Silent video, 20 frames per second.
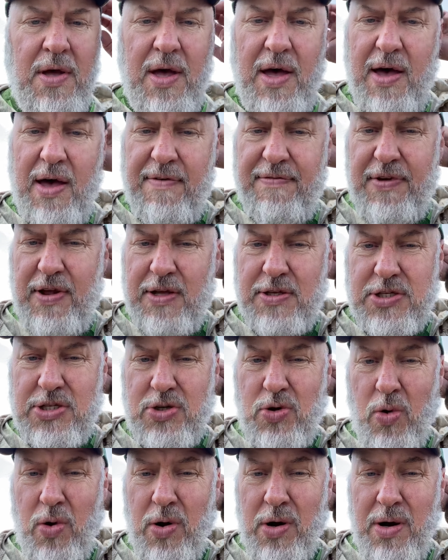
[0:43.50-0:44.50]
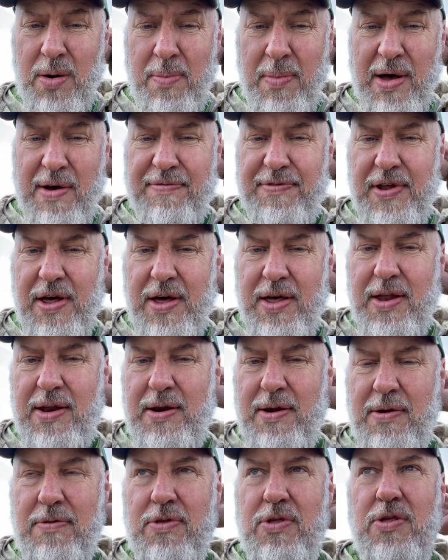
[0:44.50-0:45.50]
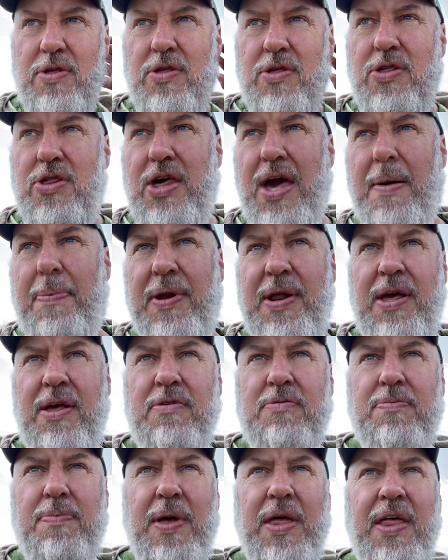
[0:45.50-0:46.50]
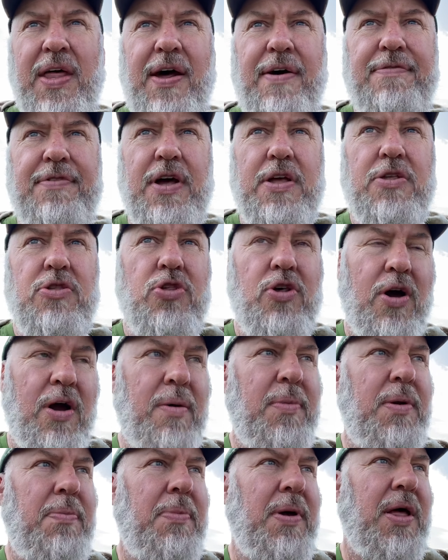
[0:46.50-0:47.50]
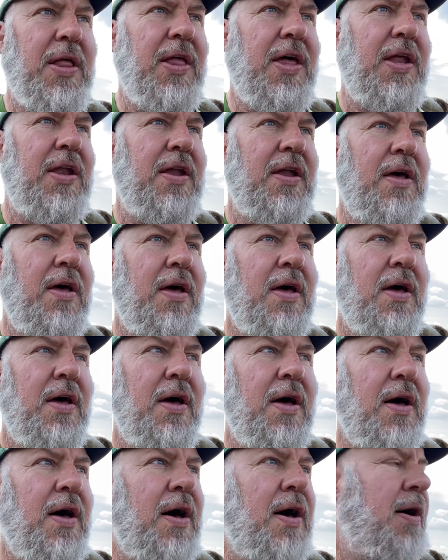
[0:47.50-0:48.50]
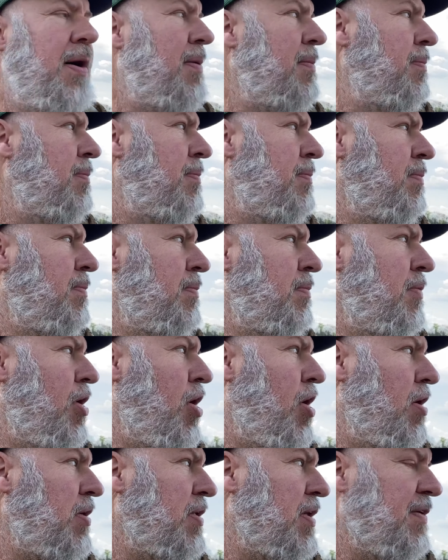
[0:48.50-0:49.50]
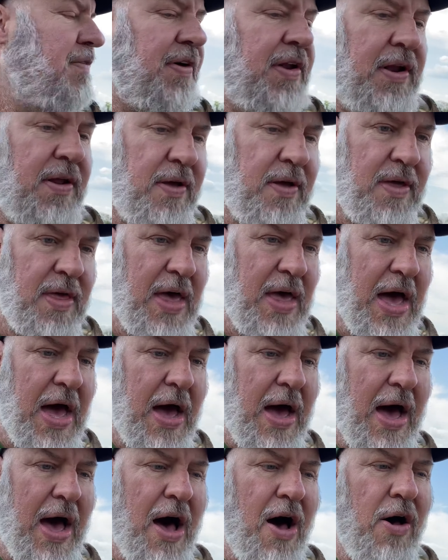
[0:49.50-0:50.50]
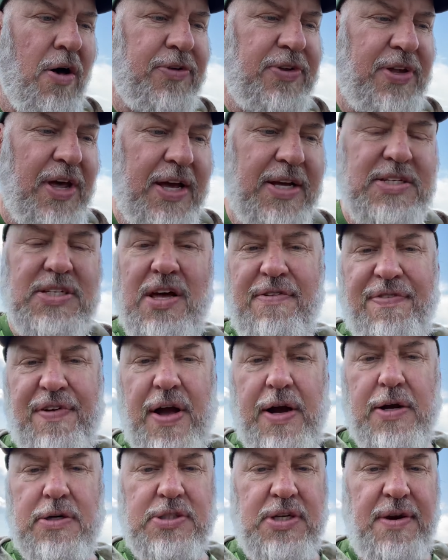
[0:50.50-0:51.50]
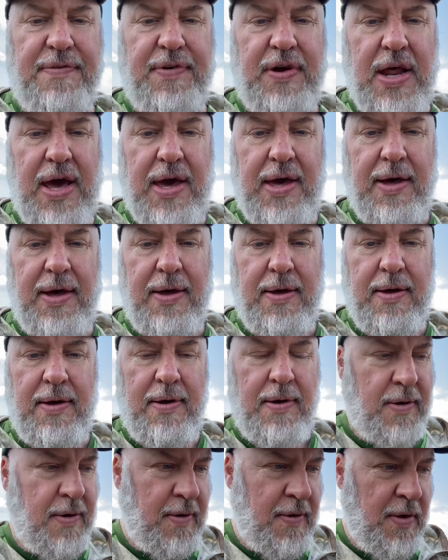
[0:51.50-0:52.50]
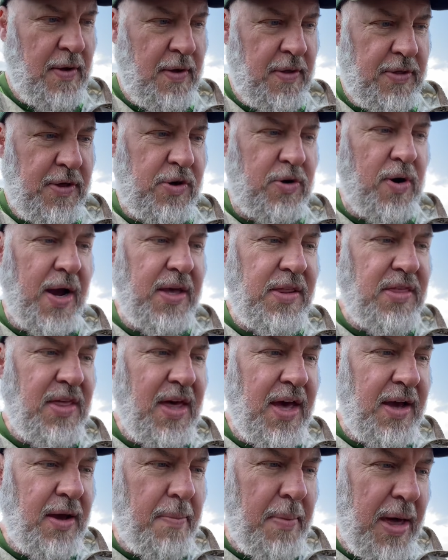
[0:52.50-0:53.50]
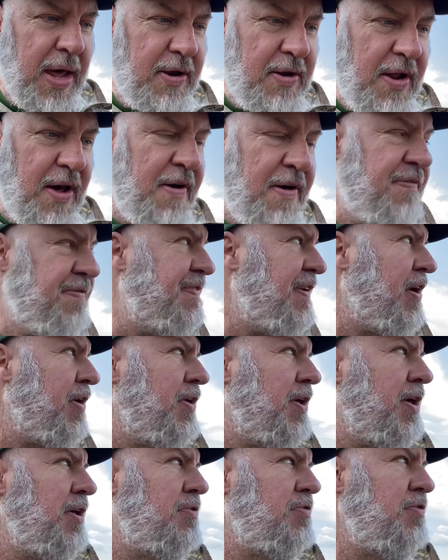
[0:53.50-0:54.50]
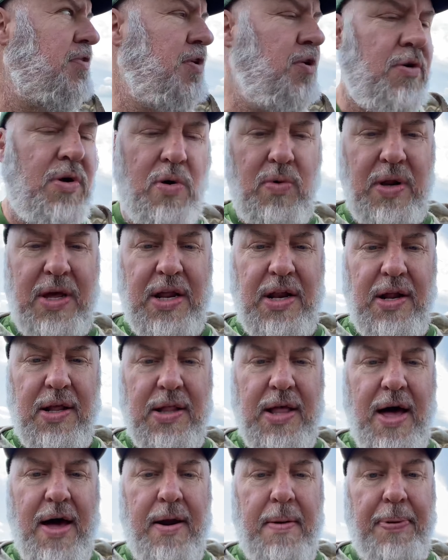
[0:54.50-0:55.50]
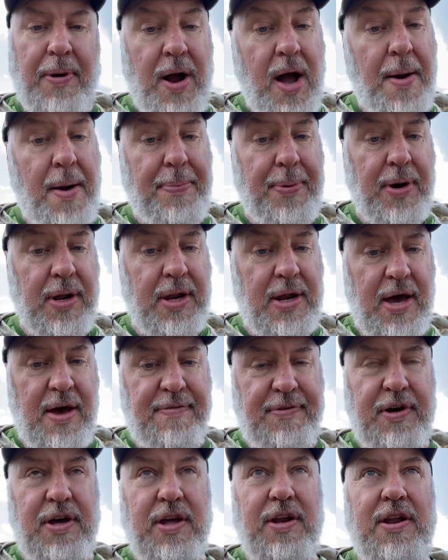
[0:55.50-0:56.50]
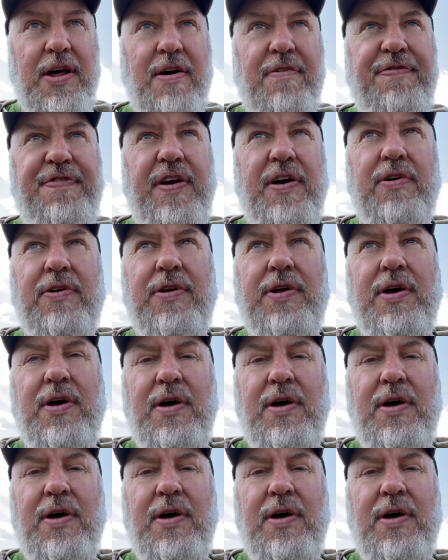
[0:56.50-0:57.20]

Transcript: I've done sorghum, I've done Japanese millet, I've done German millet, all of it. I'll take sunflowers every day. The great thing about a dove field is you don't need a lot of property to have a good dove field.